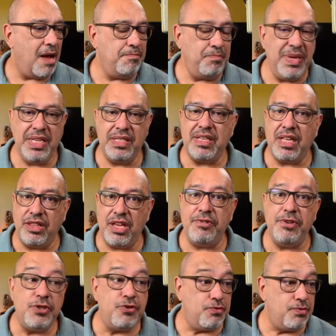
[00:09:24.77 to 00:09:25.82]
means that there
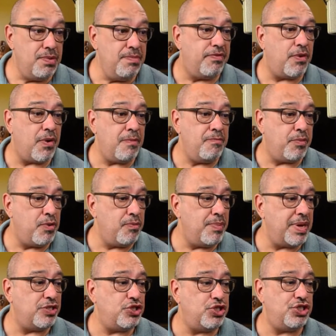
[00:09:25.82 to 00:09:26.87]
is room for
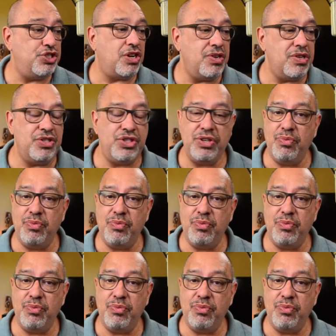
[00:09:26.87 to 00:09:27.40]
improvement should